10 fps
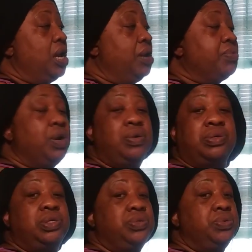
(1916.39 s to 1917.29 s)
I'm
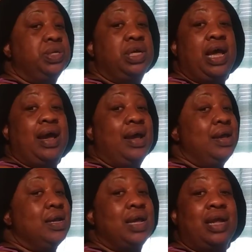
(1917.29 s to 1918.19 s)
going to do it.
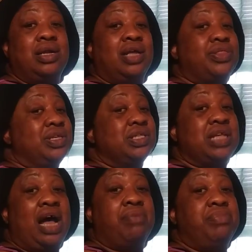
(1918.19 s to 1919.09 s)
It can't nothing
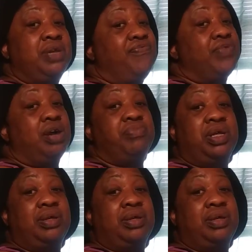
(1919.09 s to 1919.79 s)
stop me from